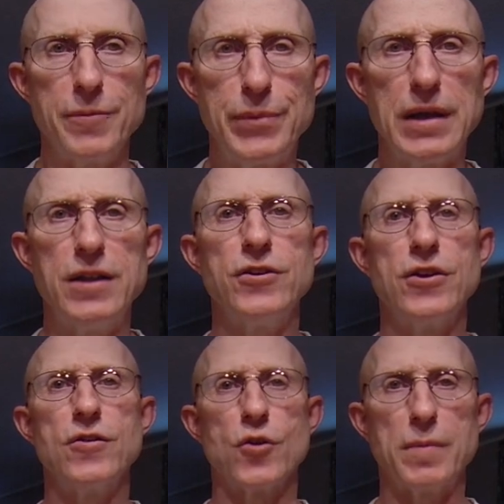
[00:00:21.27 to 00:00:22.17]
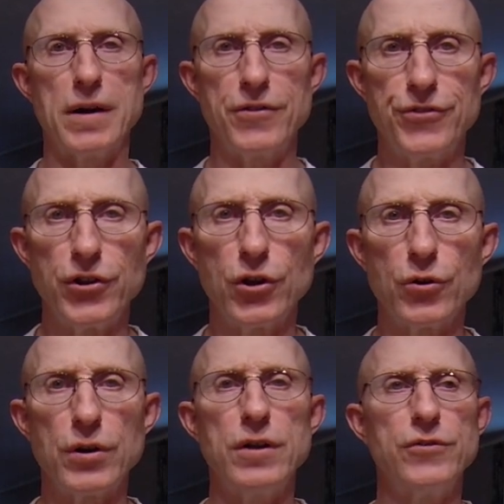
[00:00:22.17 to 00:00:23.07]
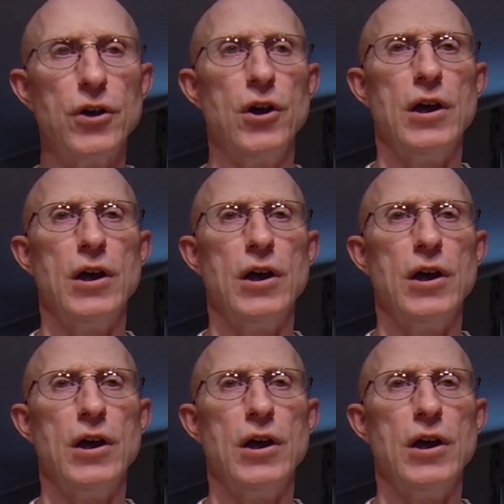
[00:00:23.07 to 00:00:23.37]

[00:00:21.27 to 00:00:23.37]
opinion or my theories